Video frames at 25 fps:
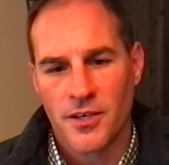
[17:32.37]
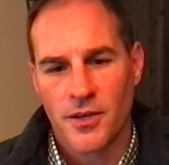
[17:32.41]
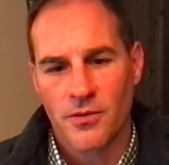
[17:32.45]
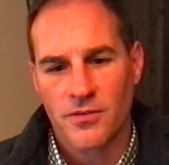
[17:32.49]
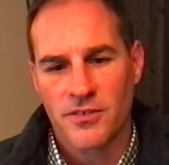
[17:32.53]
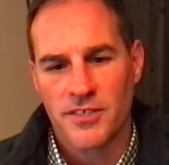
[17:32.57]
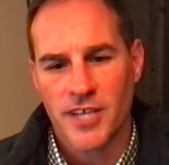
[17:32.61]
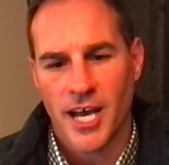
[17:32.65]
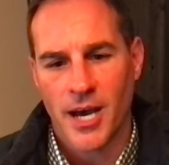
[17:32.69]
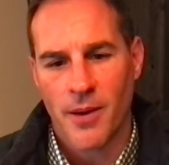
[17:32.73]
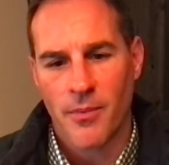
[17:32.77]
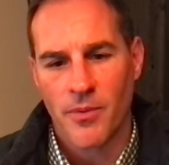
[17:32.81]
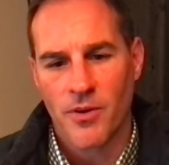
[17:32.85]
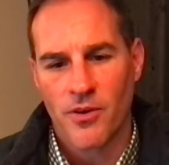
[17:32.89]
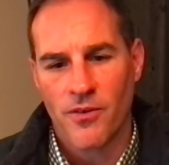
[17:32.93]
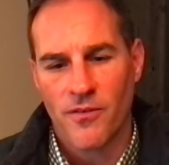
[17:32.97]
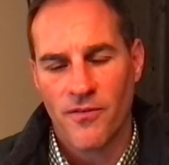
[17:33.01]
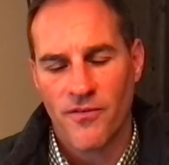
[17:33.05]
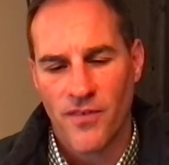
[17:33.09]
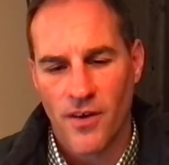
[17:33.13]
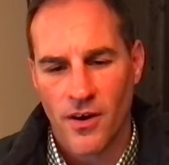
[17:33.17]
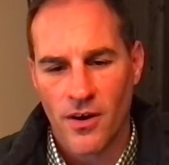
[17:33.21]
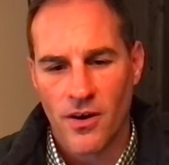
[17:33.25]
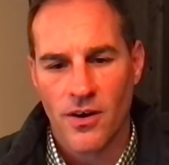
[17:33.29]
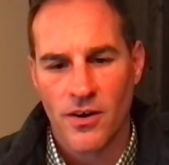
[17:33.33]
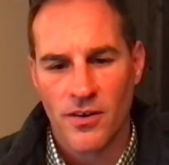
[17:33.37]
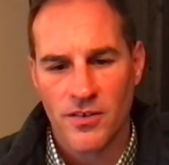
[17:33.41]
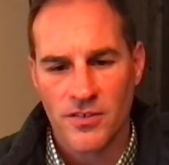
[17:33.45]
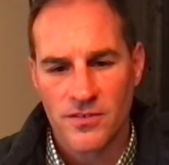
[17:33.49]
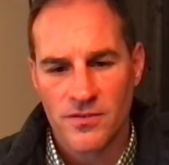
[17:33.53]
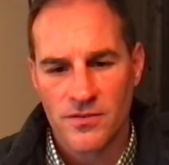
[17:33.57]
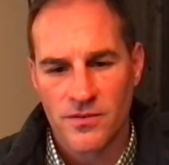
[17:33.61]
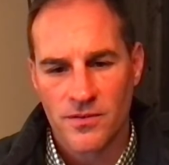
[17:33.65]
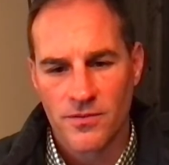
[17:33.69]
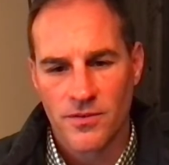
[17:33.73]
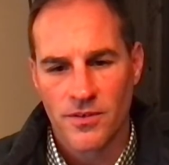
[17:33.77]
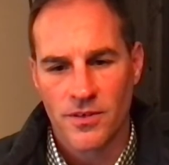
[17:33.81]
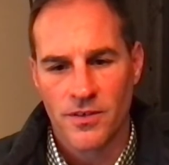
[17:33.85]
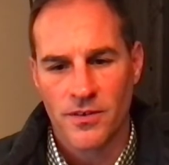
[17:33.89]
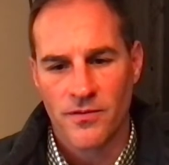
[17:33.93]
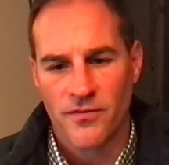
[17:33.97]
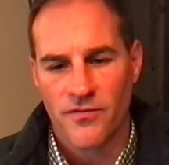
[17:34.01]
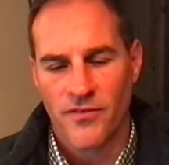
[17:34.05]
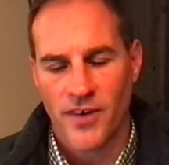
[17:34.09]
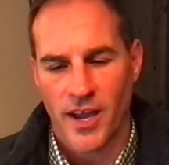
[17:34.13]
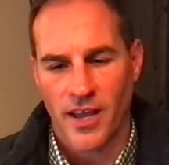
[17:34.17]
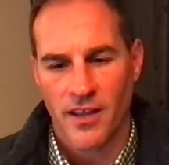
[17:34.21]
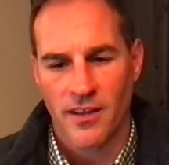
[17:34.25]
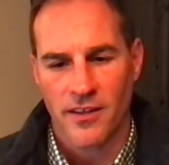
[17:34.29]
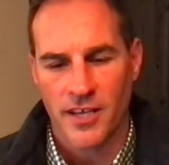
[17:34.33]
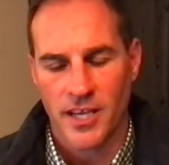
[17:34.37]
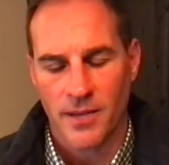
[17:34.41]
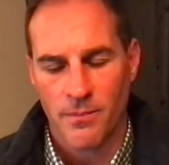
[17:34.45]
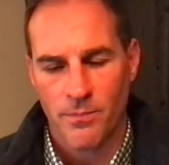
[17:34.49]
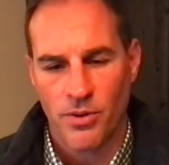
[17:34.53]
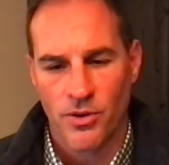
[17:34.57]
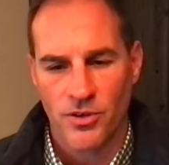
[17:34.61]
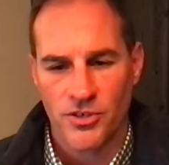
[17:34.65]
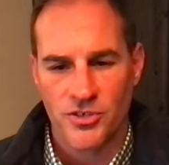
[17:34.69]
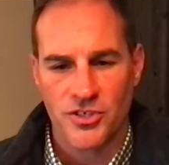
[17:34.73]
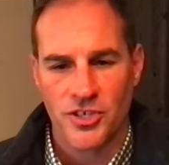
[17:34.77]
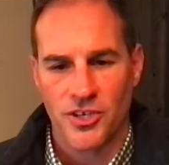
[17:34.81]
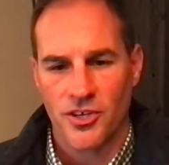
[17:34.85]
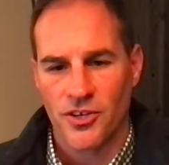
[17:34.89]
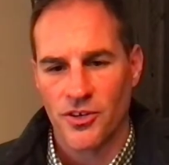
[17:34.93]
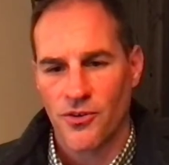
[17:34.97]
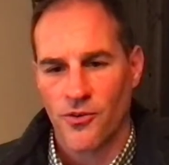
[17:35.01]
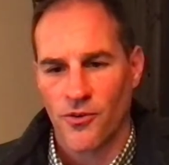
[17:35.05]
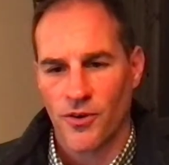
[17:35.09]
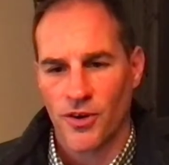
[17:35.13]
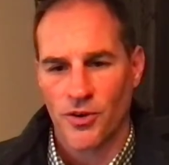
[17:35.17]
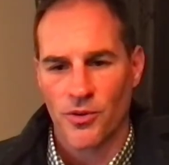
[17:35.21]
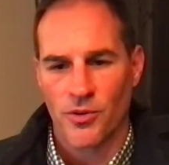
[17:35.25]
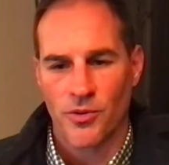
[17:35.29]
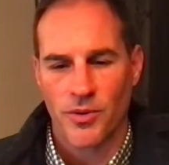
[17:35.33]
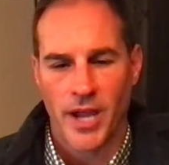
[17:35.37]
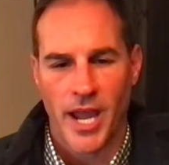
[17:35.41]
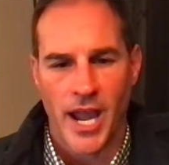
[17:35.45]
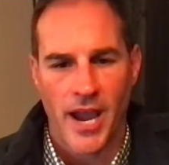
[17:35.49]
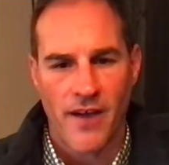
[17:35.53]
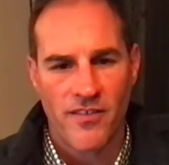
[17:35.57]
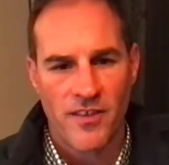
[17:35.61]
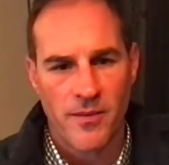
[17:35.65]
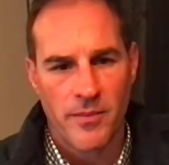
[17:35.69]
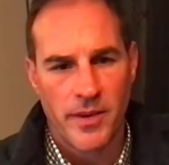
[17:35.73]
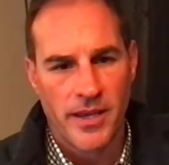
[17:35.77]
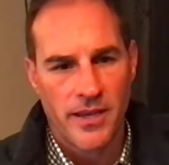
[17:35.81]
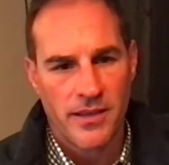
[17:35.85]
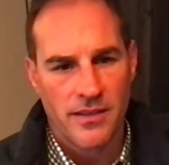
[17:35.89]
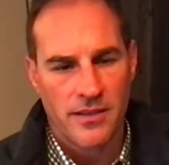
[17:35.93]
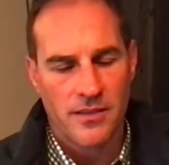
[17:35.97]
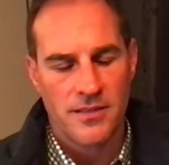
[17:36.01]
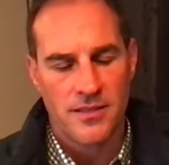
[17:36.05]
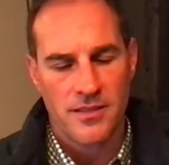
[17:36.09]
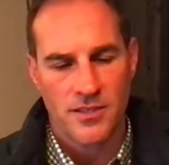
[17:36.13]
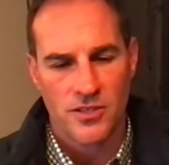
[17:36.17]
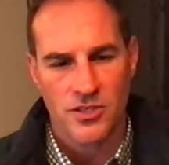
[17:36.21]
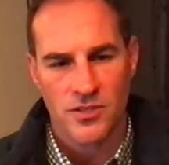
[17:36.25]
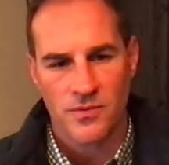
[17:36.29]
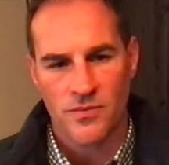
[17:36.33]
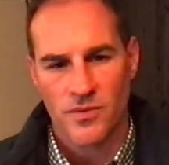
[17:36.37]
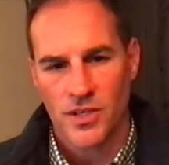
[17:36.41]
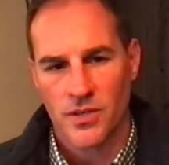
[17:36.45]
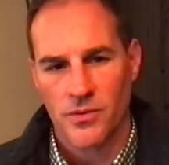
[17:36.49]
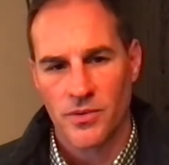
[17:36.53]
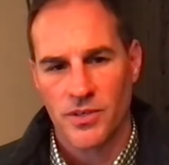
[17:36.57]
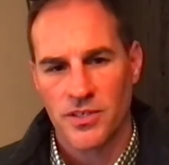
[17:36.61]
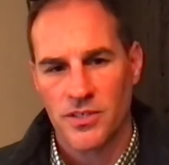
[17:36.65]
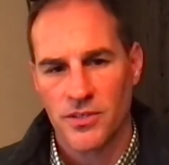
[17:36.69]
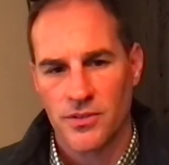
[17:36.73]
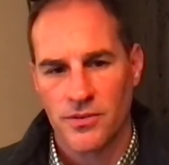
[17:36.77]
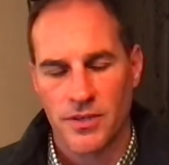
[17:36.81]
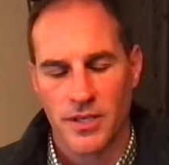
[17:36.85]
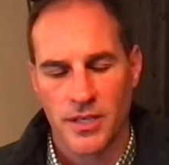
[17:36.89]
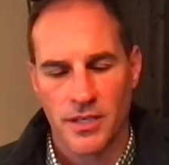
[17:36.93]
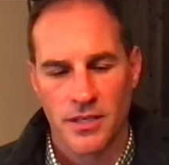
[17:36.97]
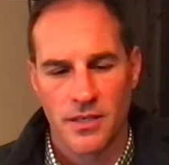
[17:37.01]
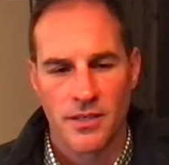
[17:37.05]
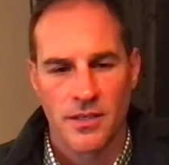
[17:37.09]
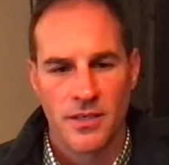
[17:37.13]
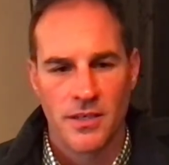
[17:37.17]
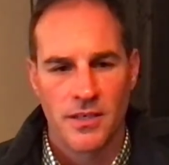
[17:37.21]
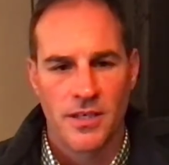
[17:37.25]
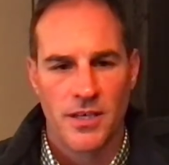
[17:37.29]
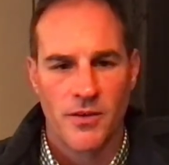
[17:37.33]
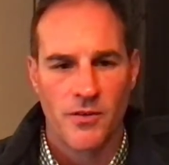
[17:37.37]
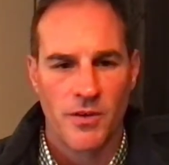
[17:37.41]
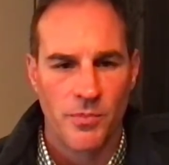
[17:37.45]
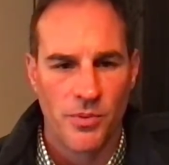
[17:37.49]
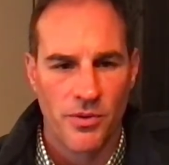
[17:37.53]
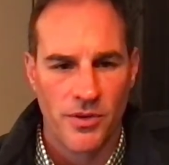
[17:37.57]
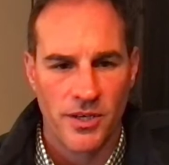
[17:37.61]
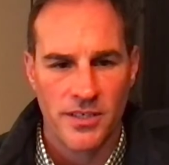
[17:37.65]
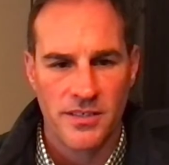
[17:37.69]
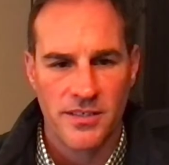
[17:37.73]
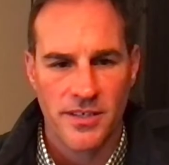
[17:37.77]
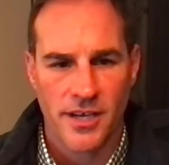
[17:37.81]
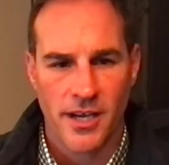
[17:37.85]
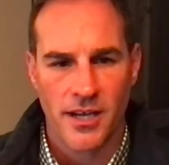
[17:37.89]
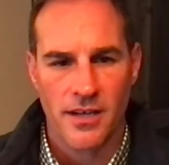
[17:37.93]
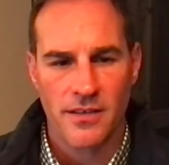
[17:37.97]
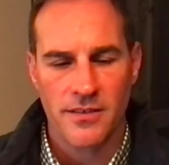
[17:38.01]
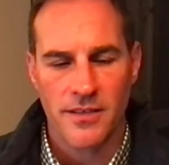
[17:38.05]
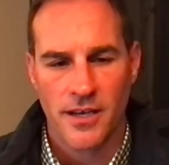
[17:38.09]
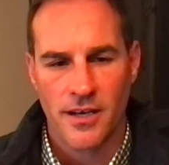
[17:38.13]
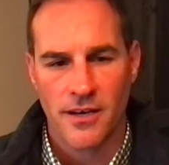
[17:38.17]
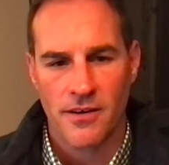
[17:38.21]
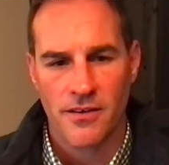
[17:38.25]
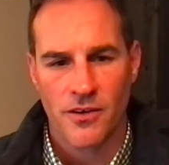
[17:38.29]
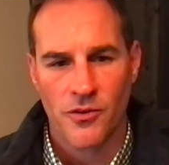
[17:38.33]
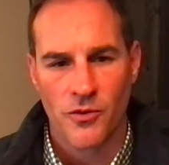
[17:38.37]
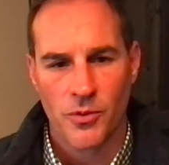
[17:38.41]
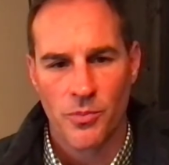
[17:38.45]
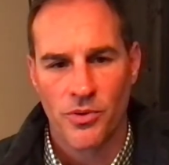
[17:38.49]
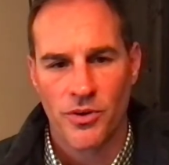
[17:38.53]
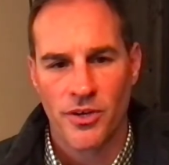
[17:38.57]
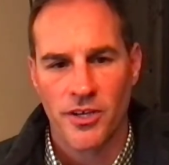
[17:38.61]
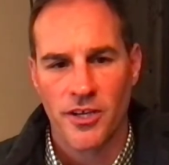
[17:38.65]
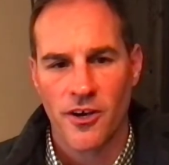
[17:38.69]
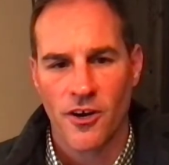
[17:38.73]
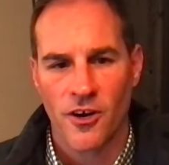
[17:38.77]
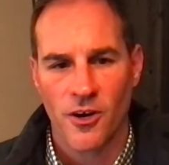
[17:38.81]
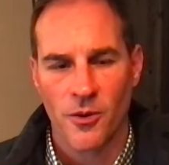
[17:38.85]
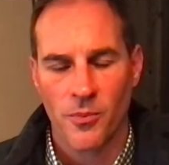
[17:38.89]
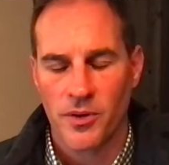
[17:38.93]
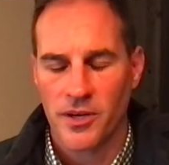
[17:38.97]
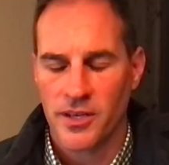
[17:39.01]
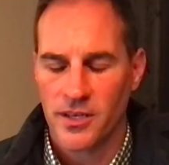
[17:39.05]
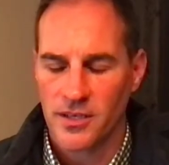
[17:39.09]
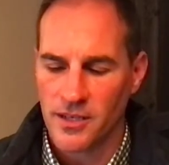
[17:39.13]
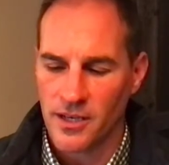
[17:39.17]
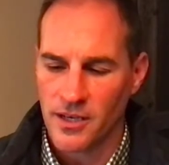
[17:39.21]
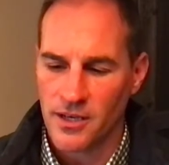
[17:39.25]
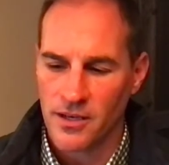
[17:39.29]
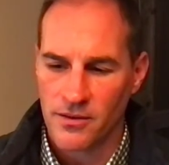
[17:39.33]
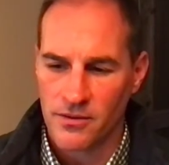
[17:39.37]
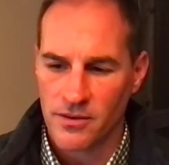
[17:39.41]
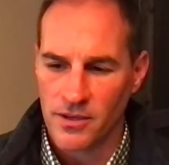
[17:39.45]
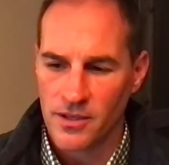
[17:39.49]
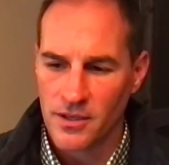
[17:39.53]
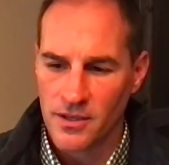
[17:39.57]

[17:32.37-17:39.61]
domino falls, we'll finally get pushed in the corner. We have to make a decision. What are we doing? Are we putting tile down? Are we putting carpeting down?